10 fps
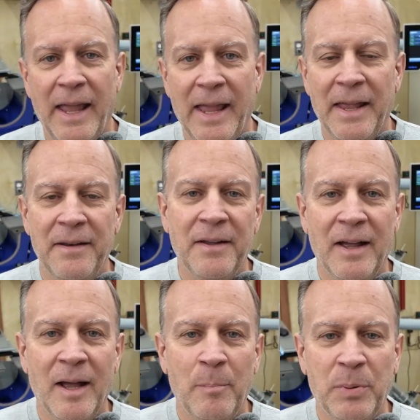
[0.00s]
and
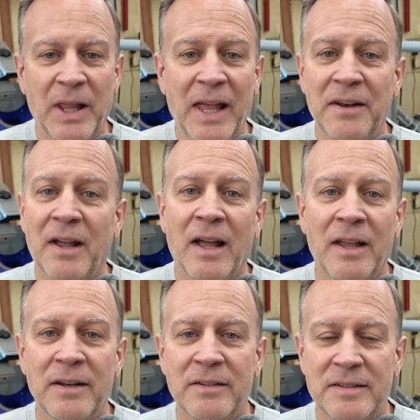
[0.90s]
planned
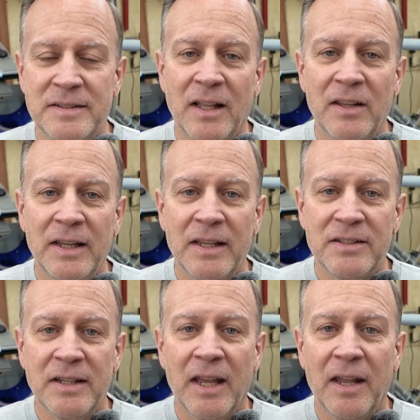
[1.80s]
on selling
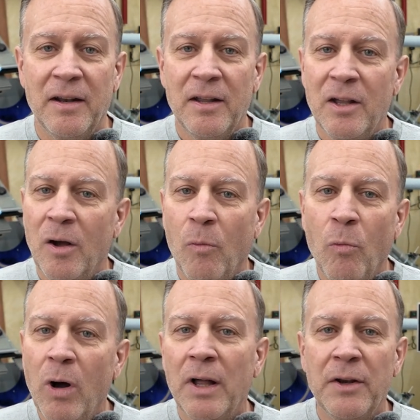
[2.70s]
it to get
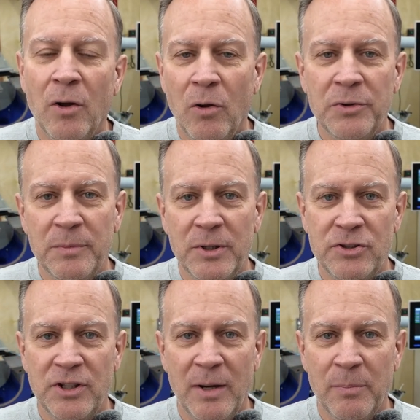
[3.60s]
one ultimate
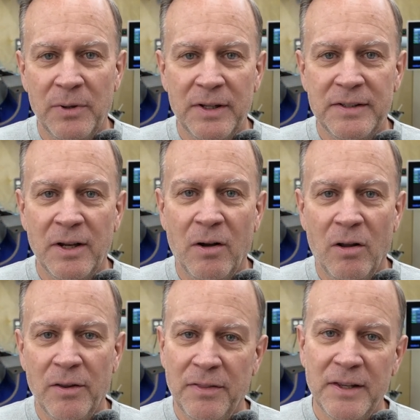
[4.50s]
shaper that did
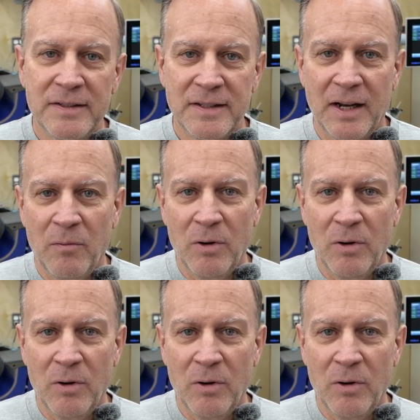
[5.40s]
all the things that I